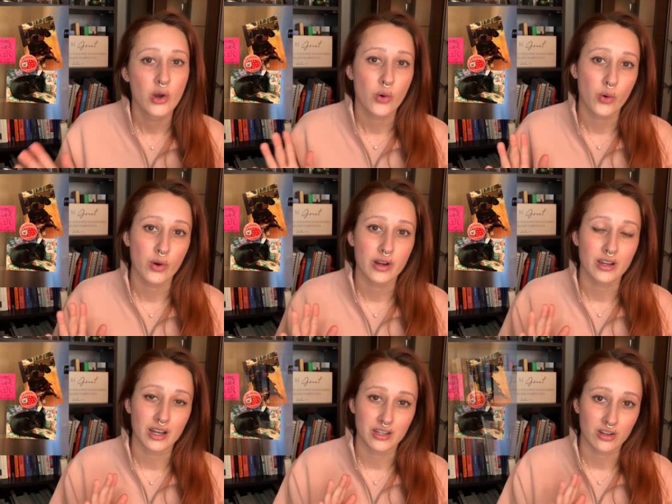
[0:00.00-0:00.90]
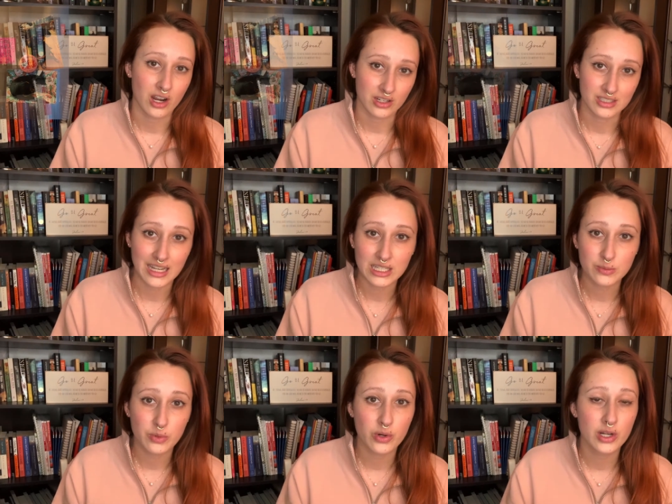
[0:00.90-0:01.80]
or on your car's
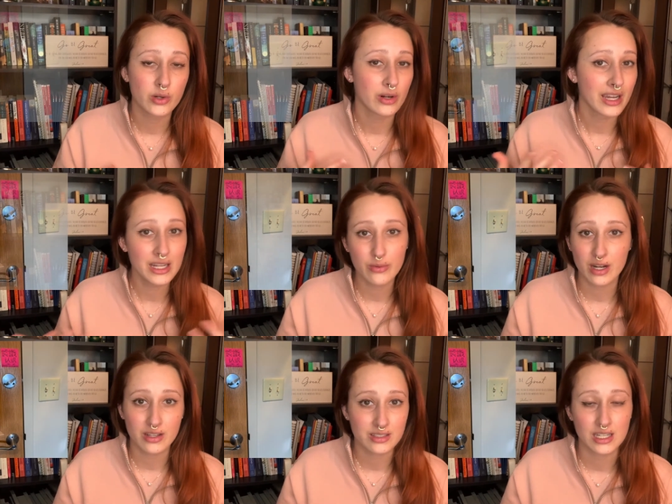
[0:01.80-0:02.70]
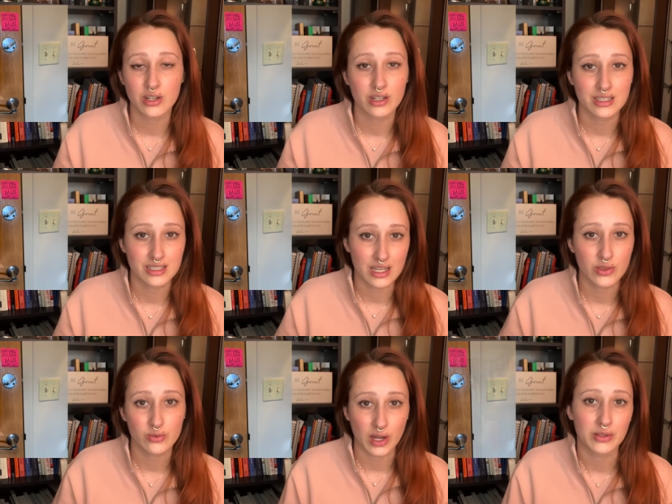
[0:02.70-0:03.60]
dashboard or anywhere else that you're going to see
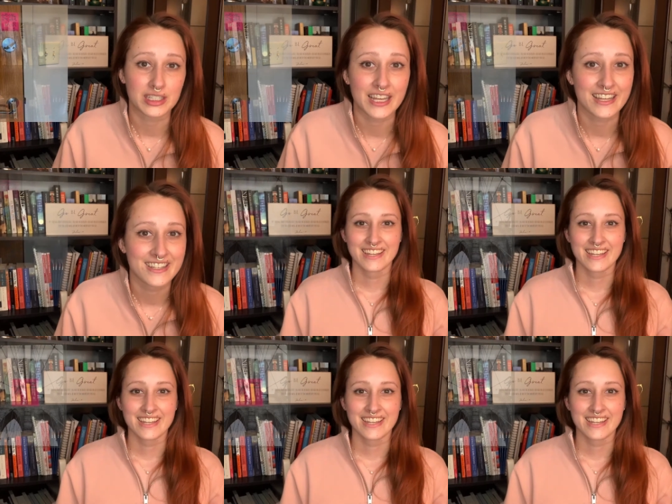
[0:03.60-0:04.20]
it throughout the day.